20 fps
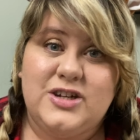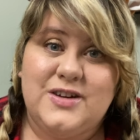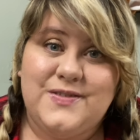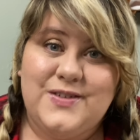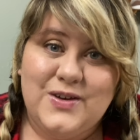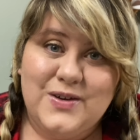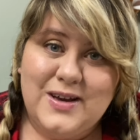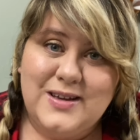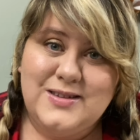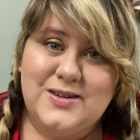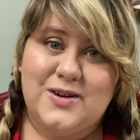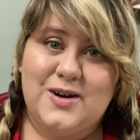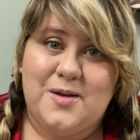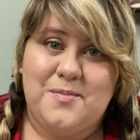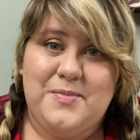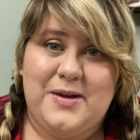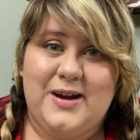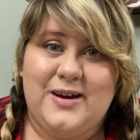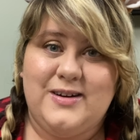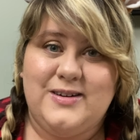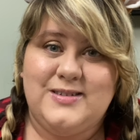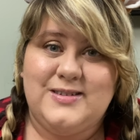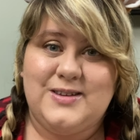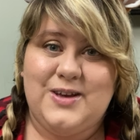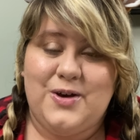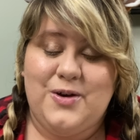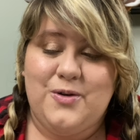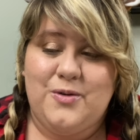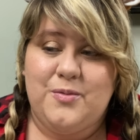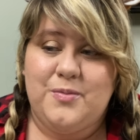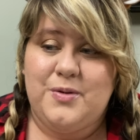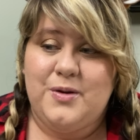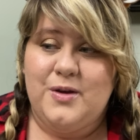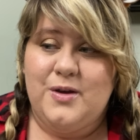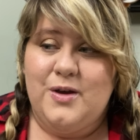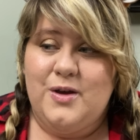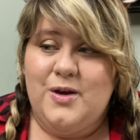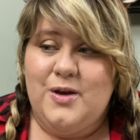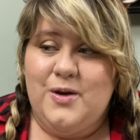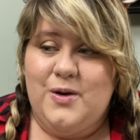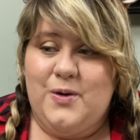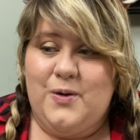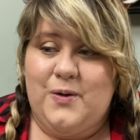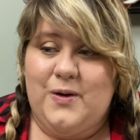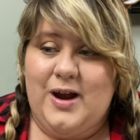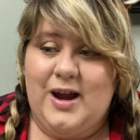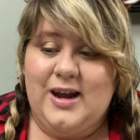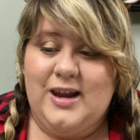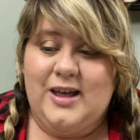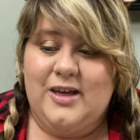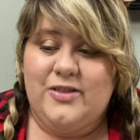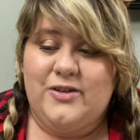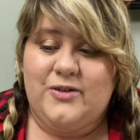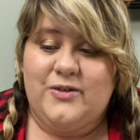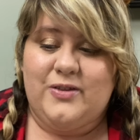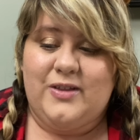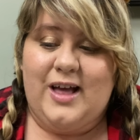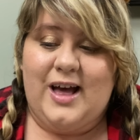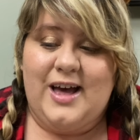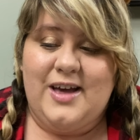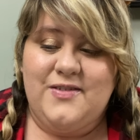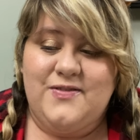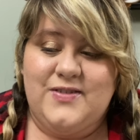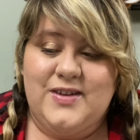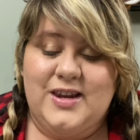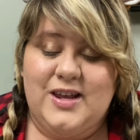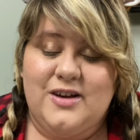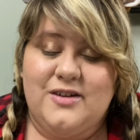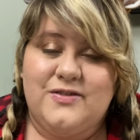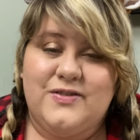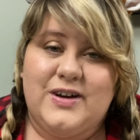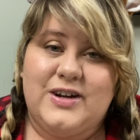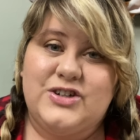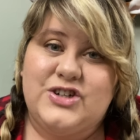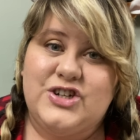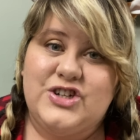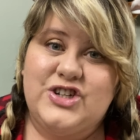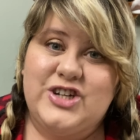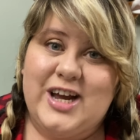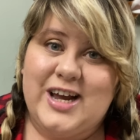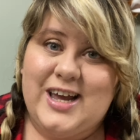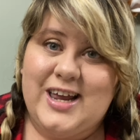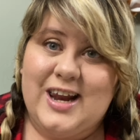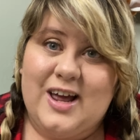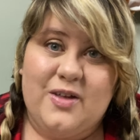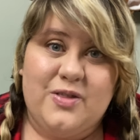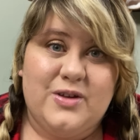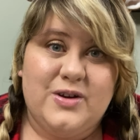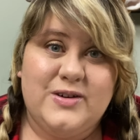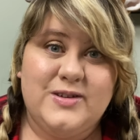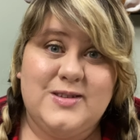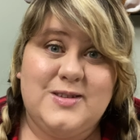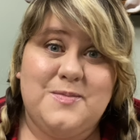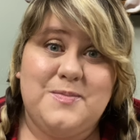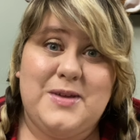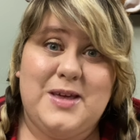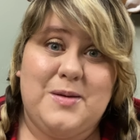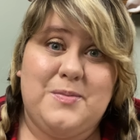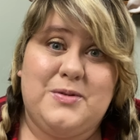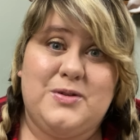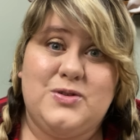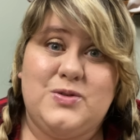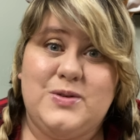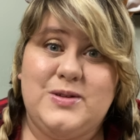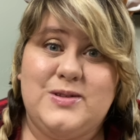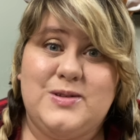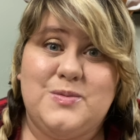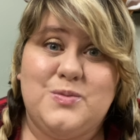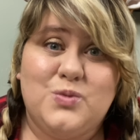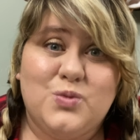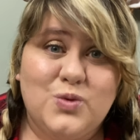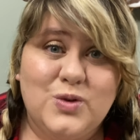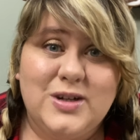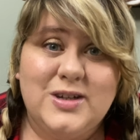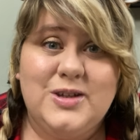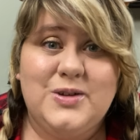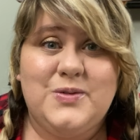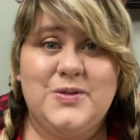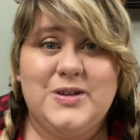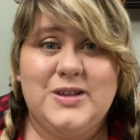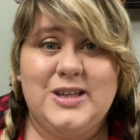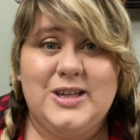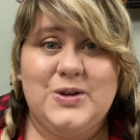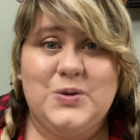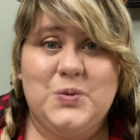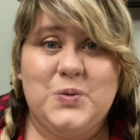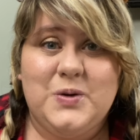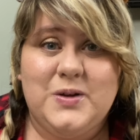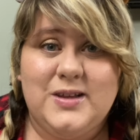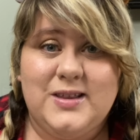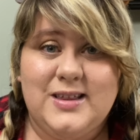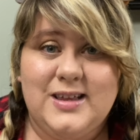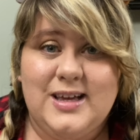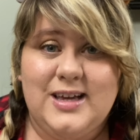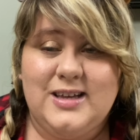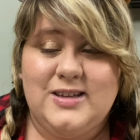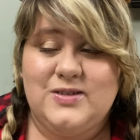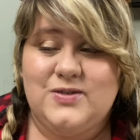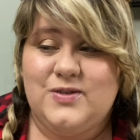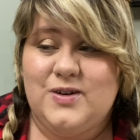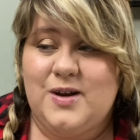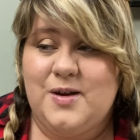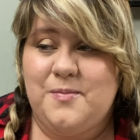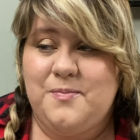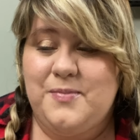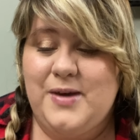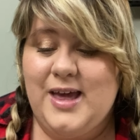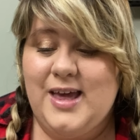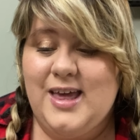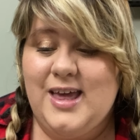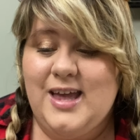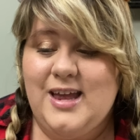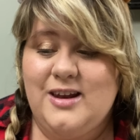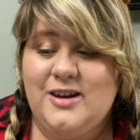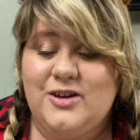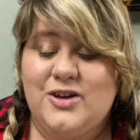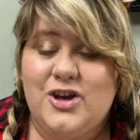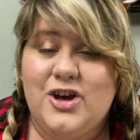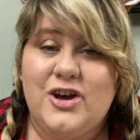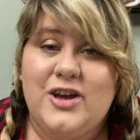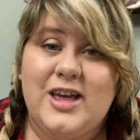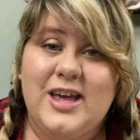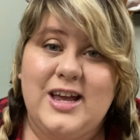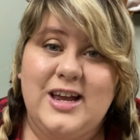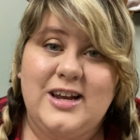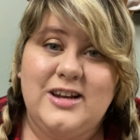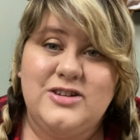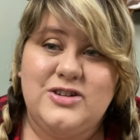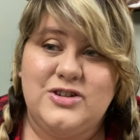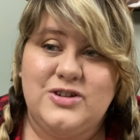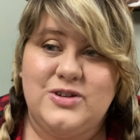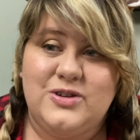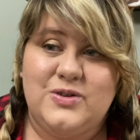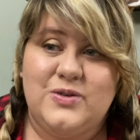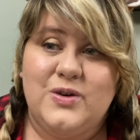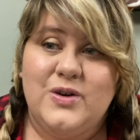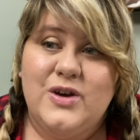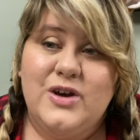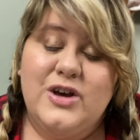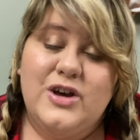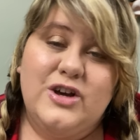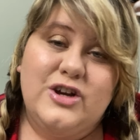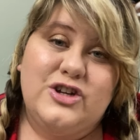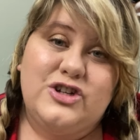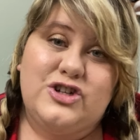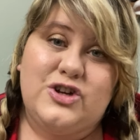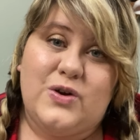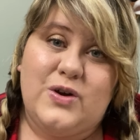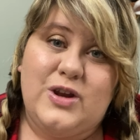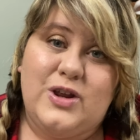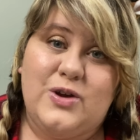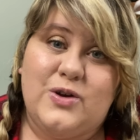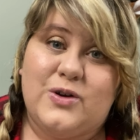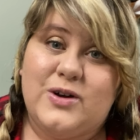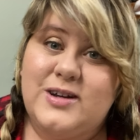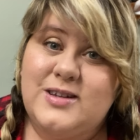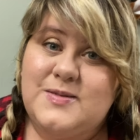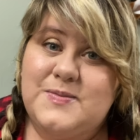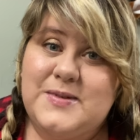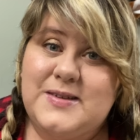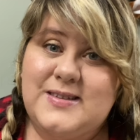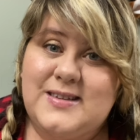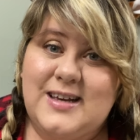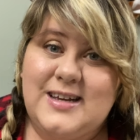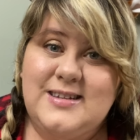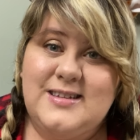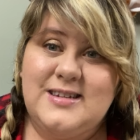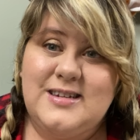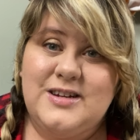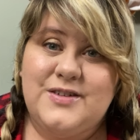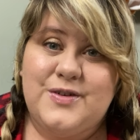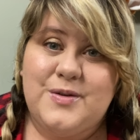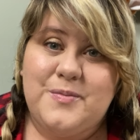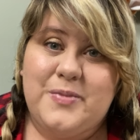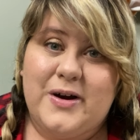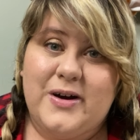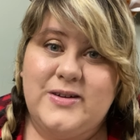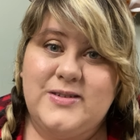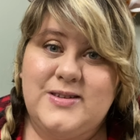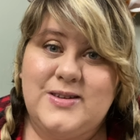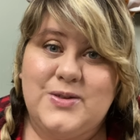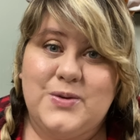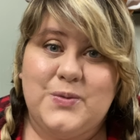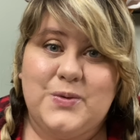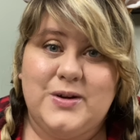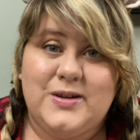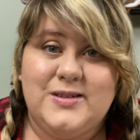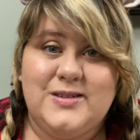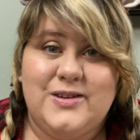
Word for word: If you guys aren't on Periscope, or any other live video function, check it out. There are some people doing some really, really cool things from baking to cooking to showing you Christmas lights in different parts of the world.